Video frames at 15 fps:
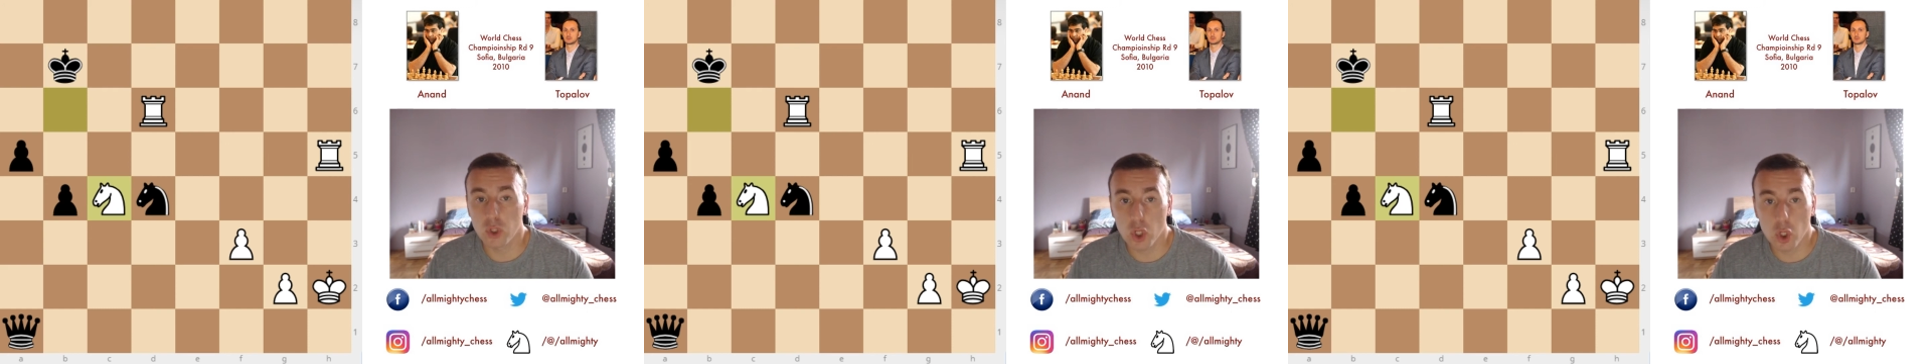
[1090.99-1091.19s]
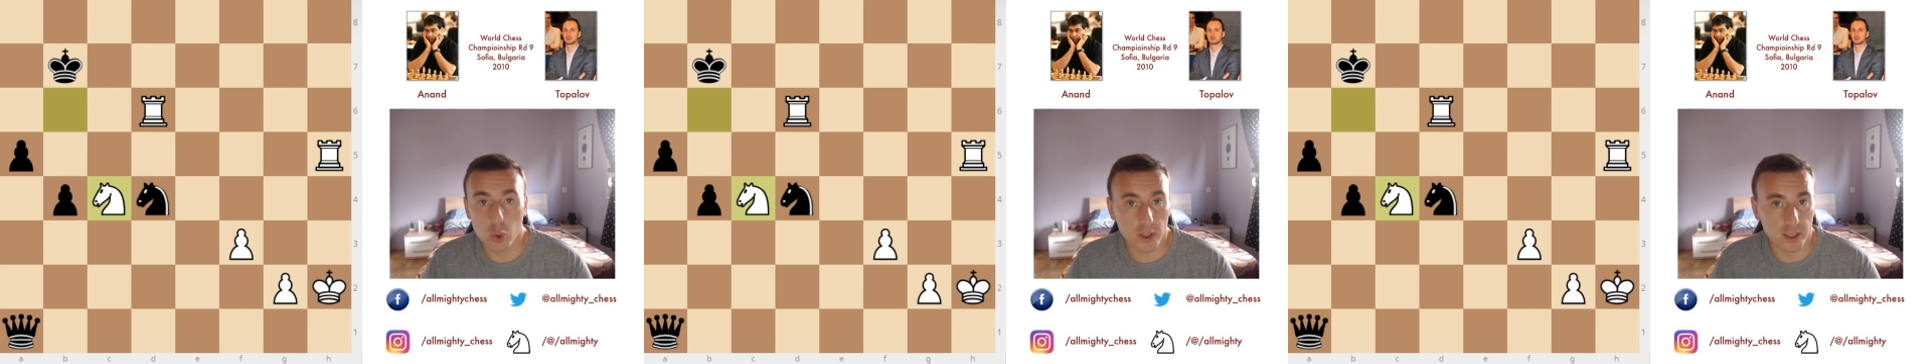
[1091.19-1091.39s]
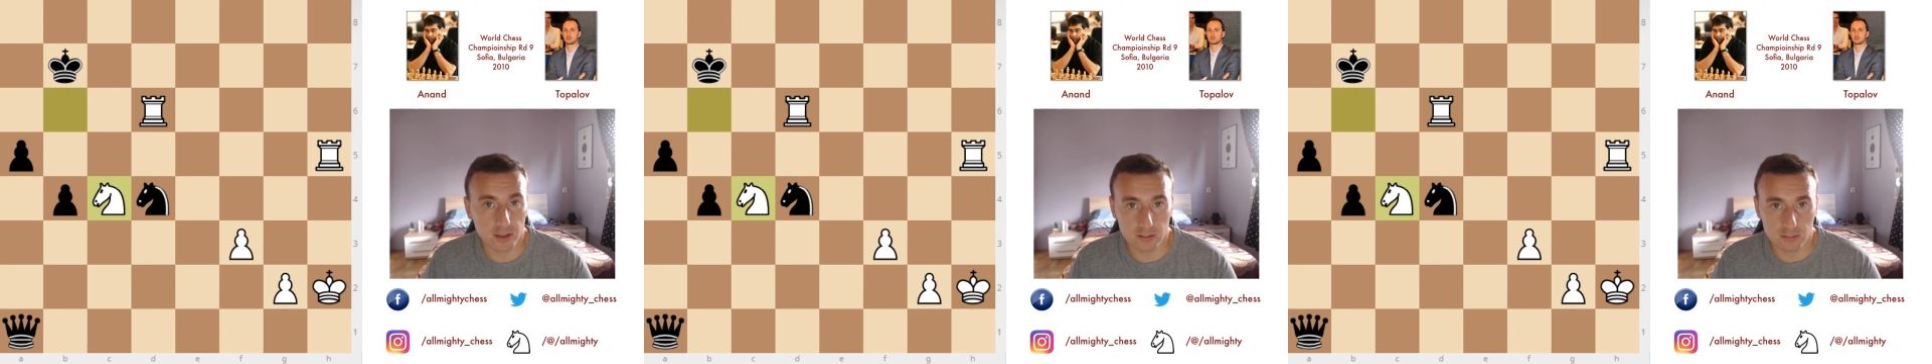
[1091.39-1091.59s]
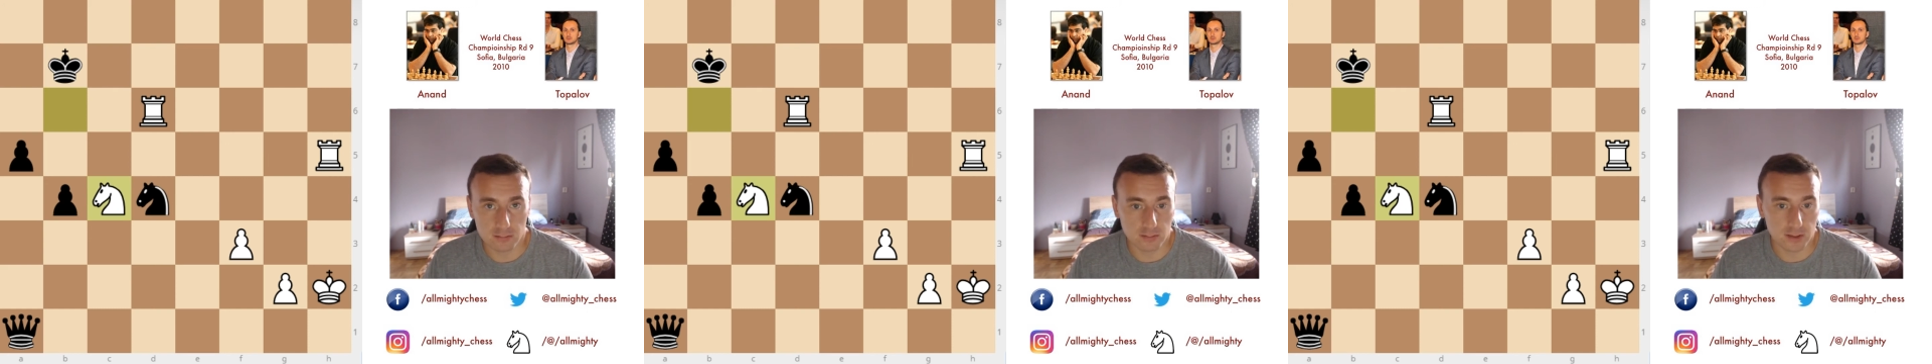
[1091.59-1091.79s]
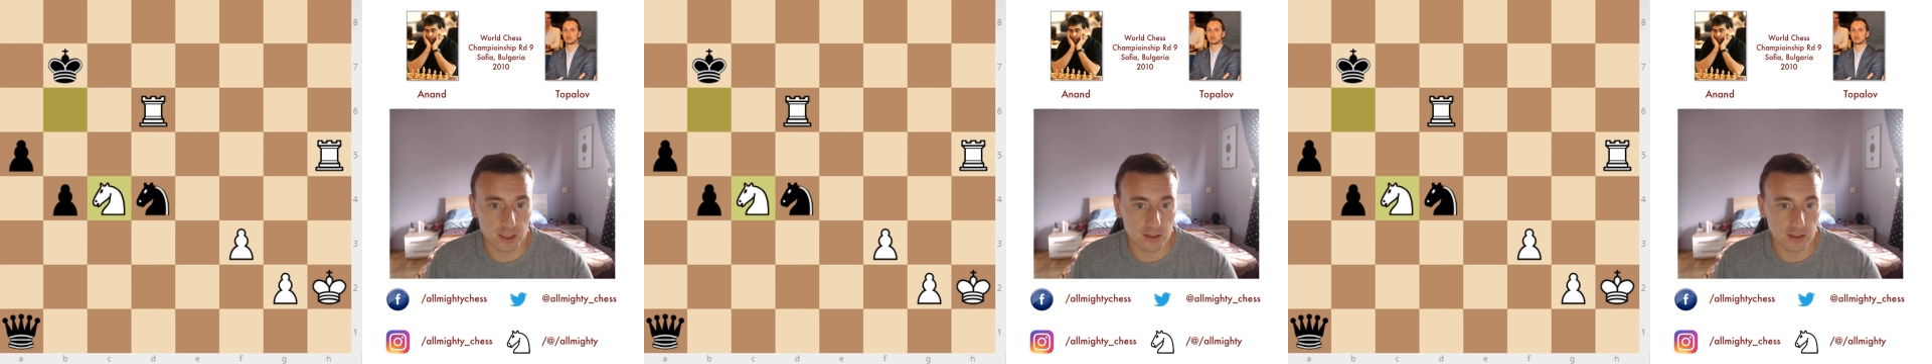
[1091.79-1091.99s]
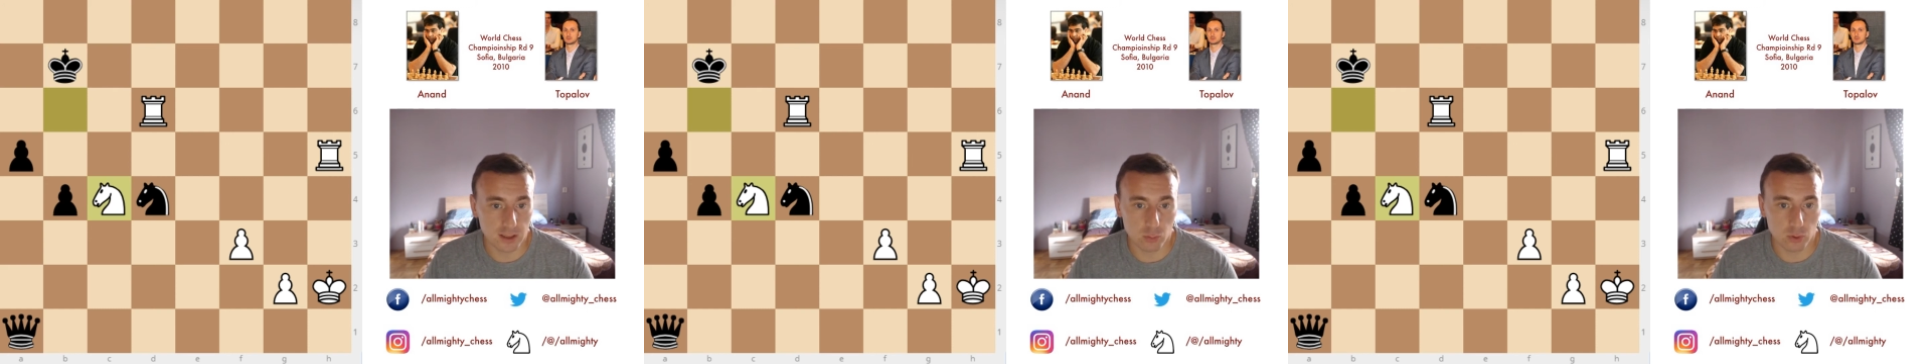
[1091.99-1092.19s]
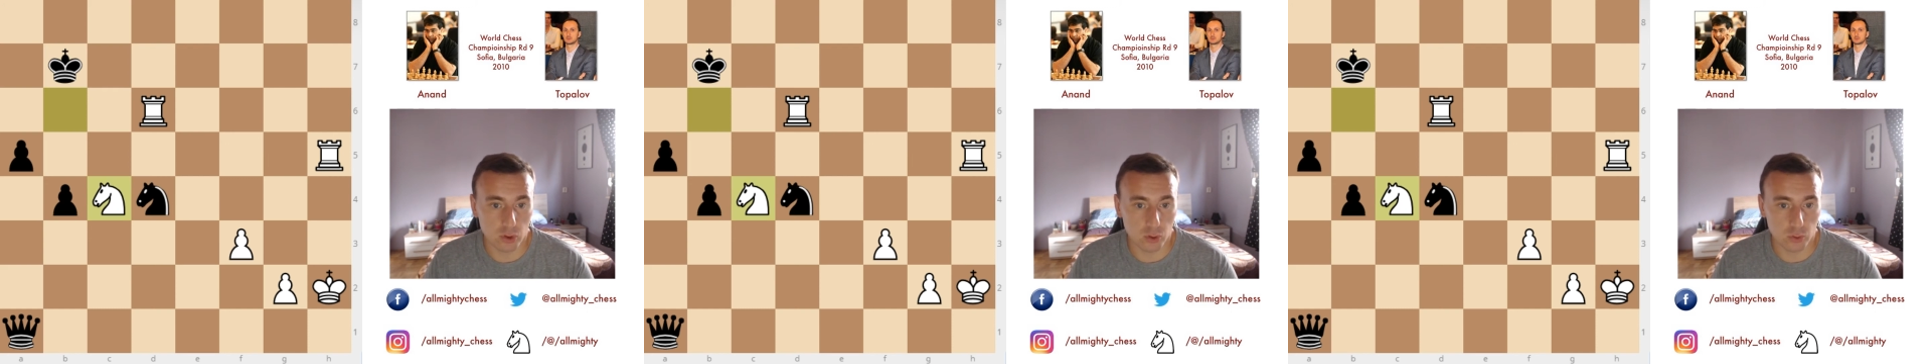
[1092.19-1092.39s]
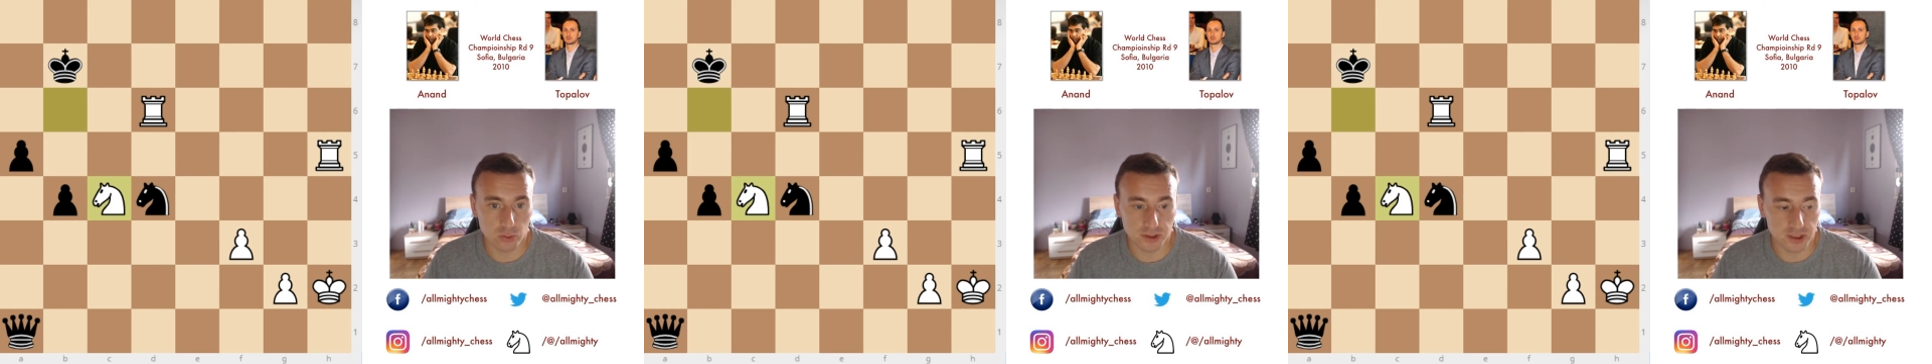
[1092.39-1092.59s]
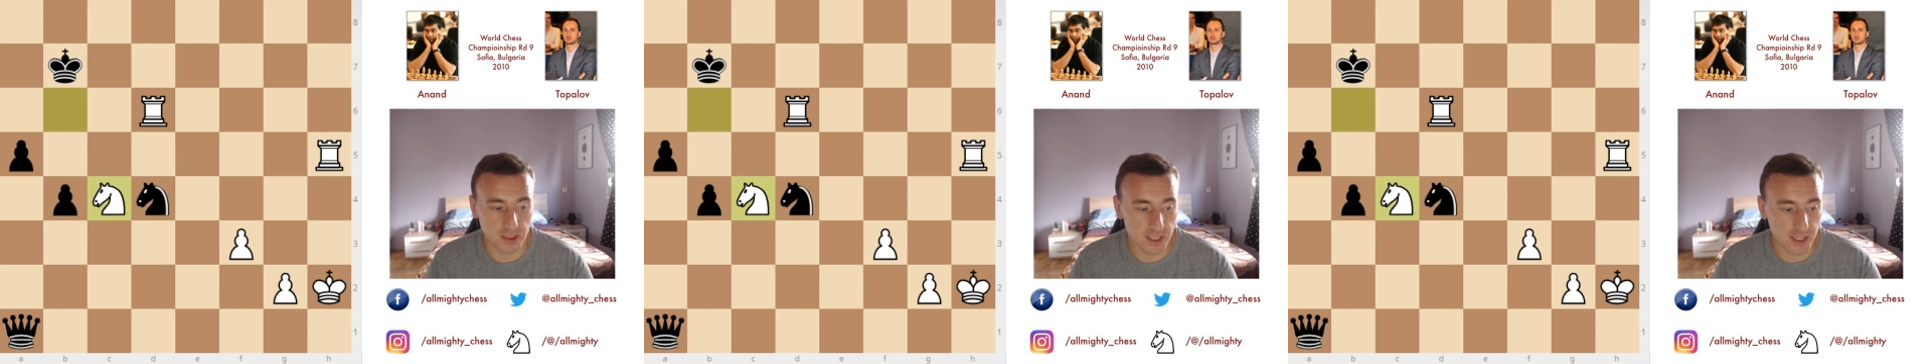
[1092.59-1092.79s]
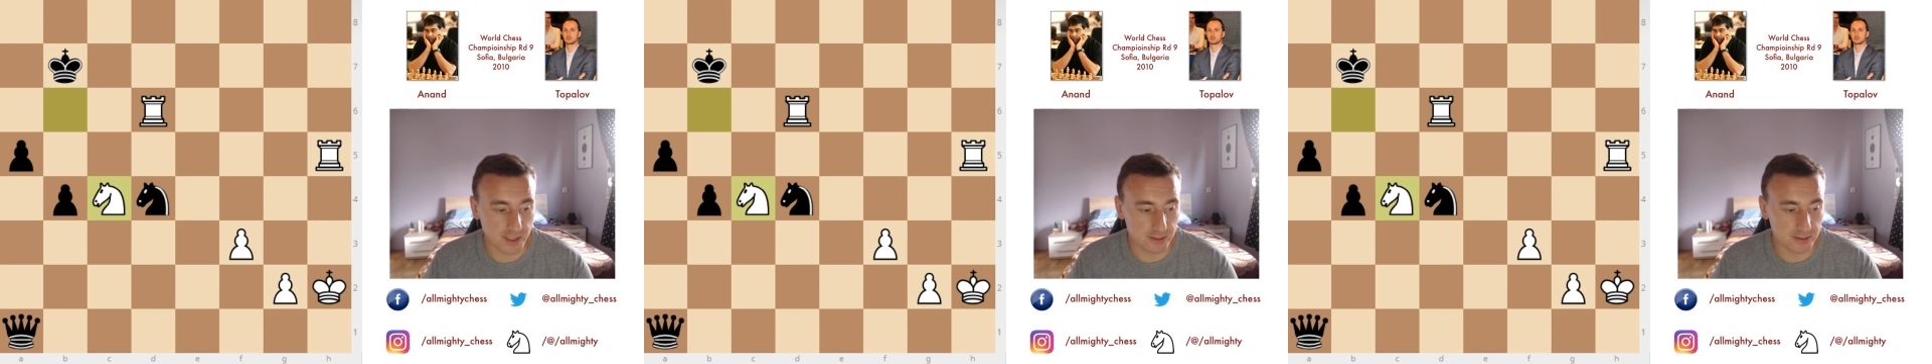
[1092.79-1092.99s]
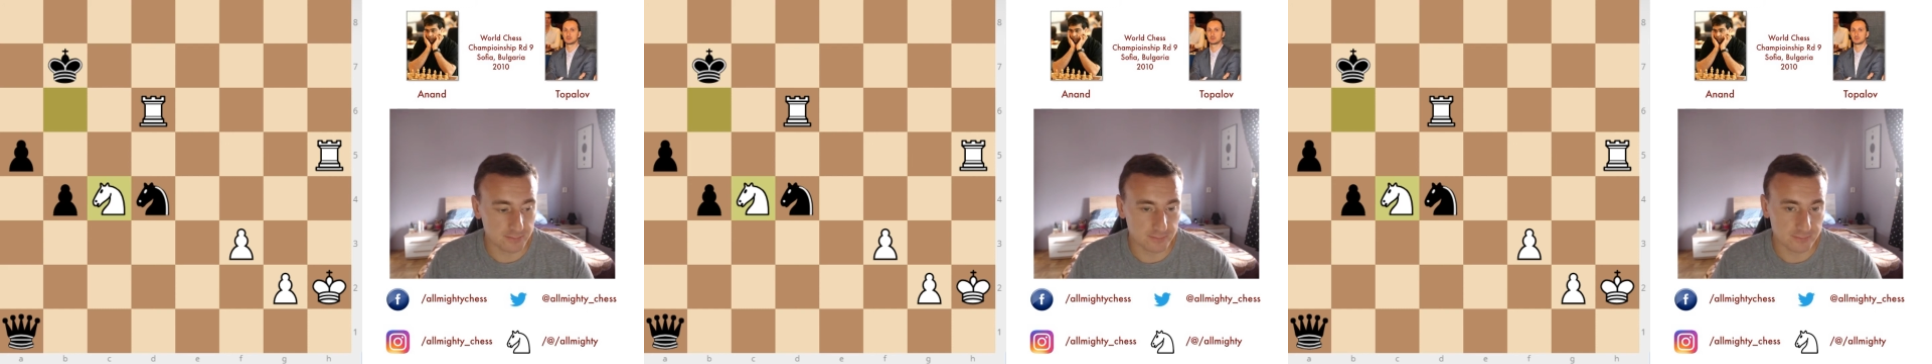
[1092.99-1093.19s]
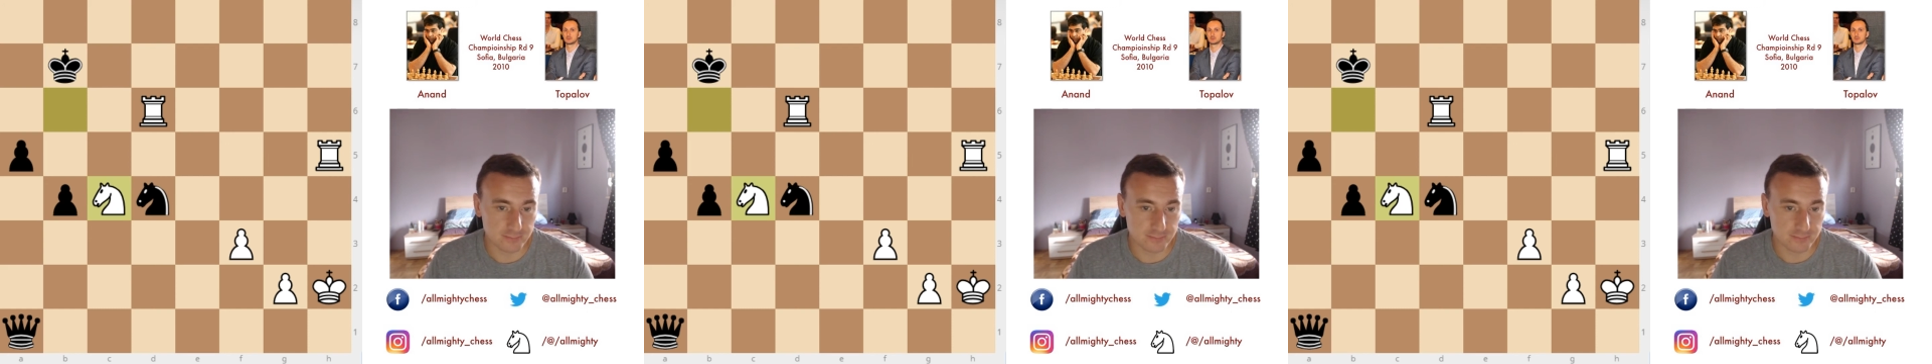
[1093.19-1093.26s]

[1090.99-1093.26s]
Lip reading: knowing that he will lose the knight,